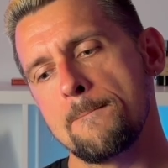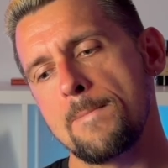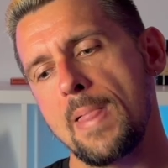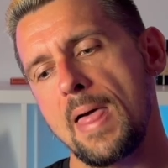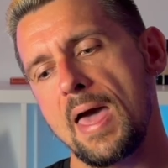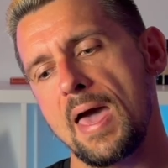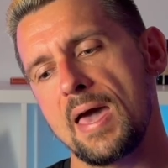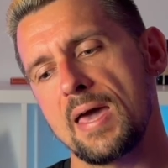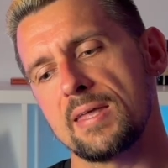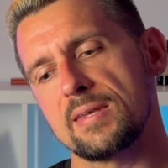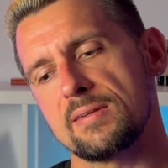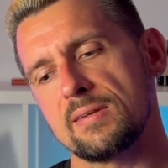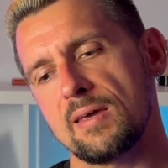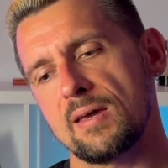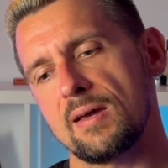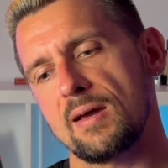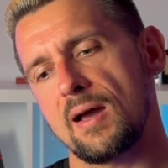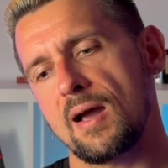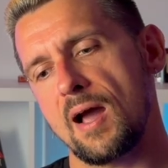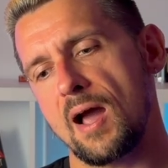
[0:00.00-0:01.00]
And
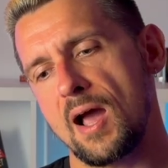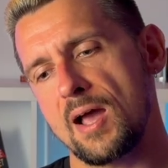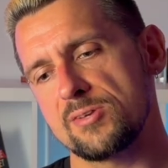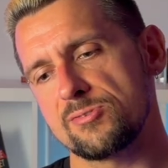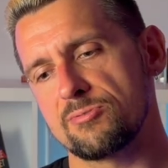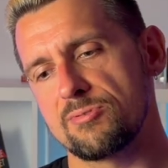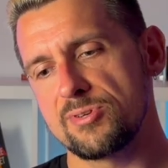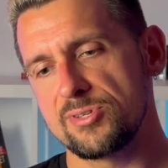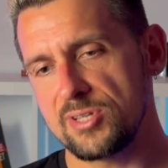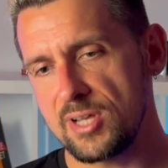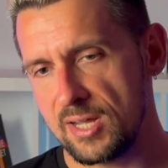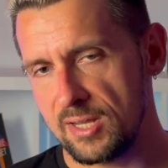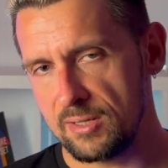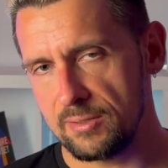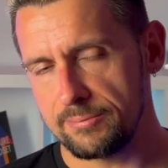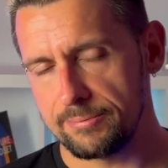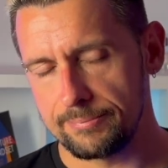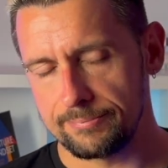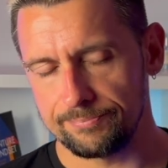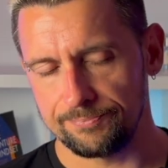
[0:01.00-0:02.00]
as a
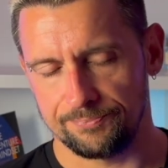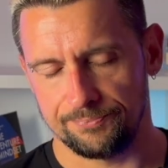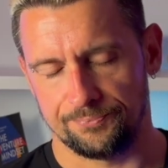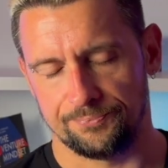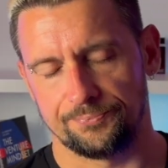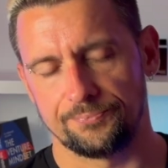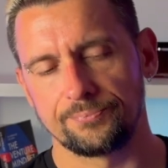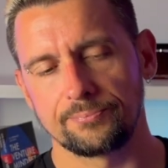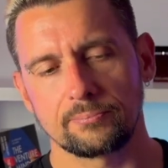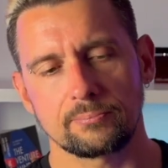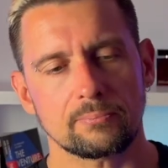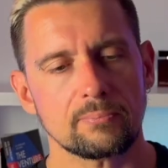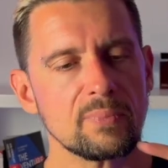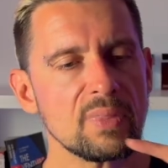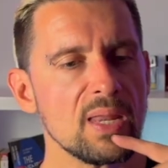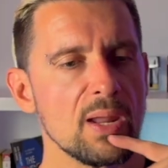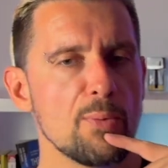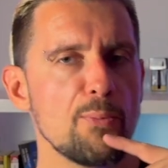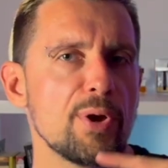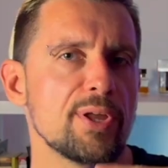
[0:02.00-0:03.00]
result,
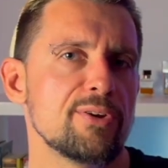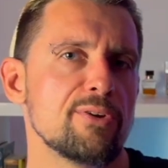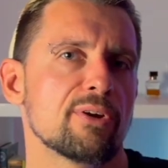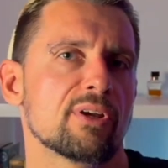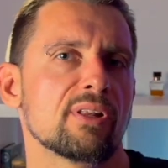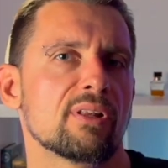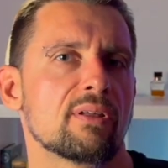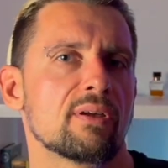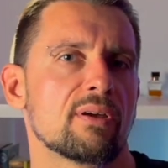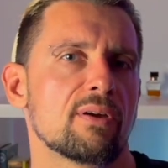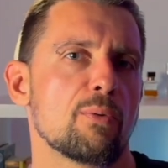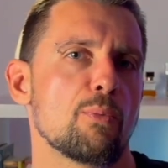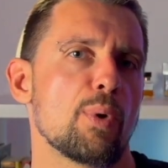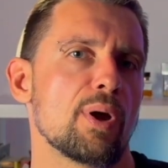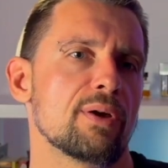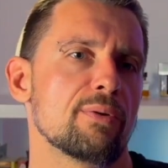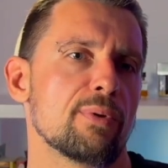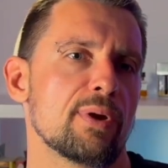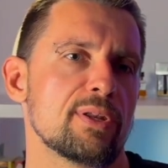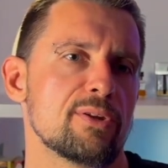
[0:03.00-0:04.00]
when
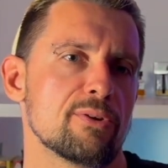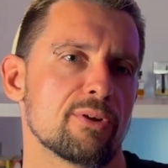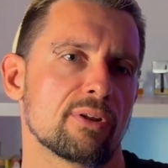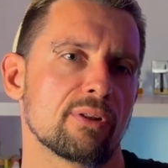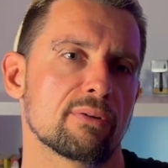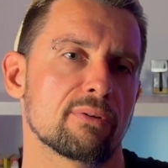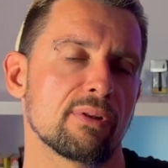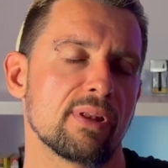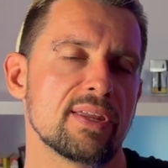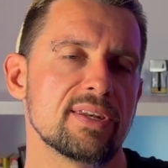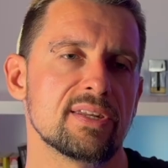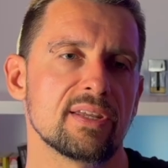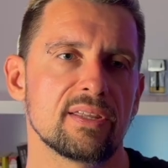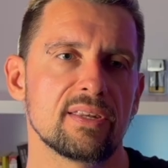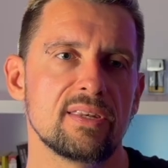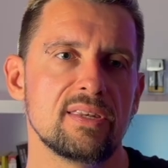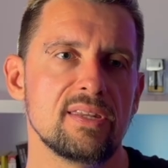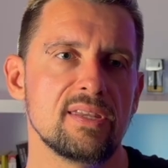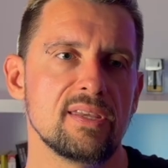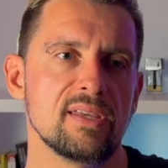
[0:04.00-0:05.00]
you're
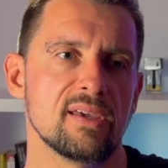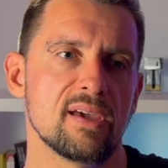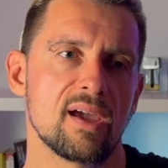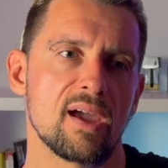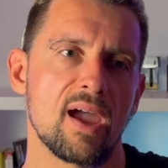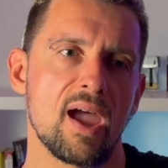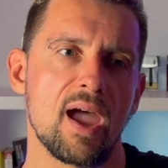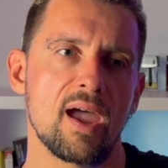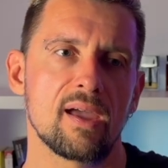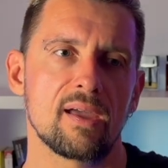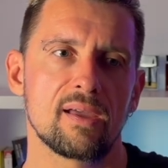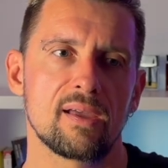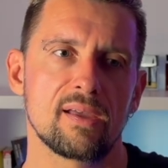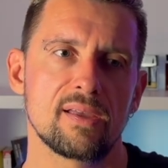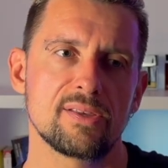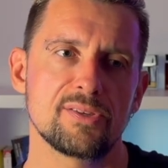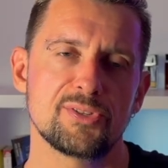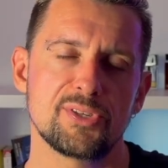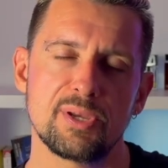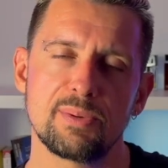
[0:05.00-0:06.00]
calculating the
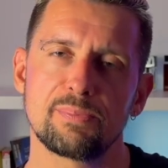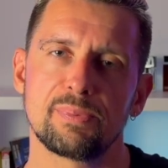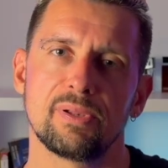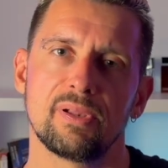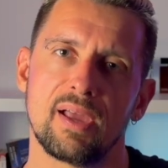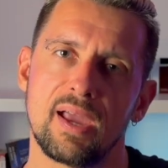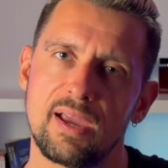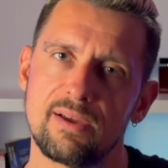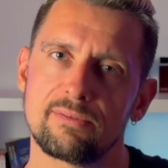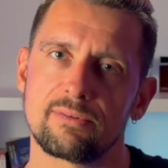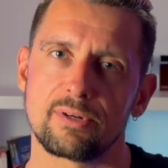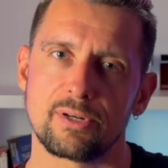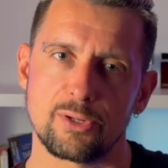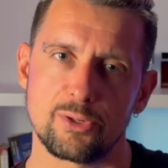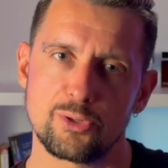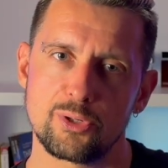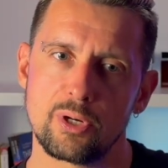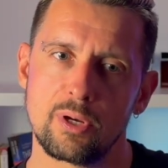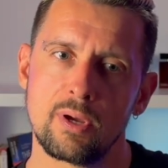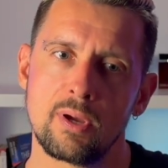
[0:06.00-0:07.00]
simple
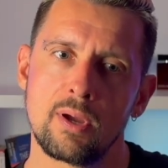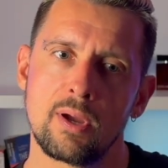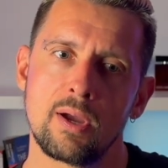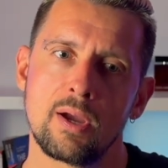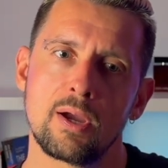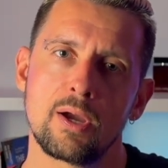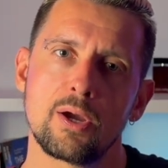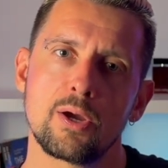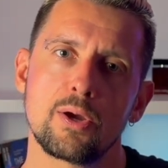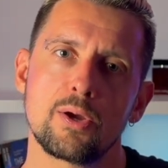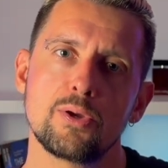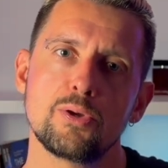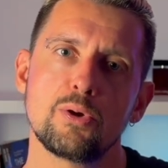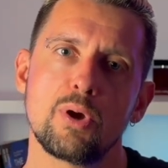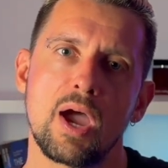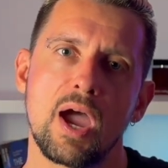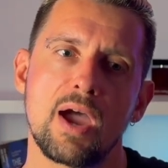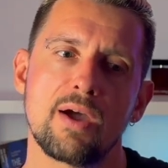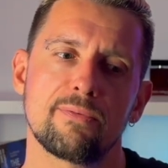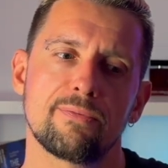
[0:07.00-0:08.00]
average, you
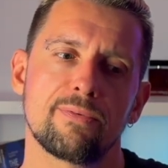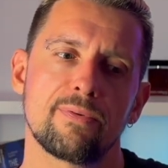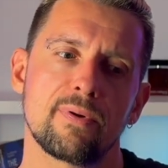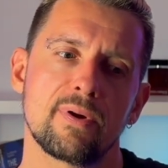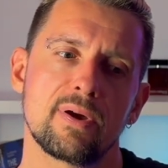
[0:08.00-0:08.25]
have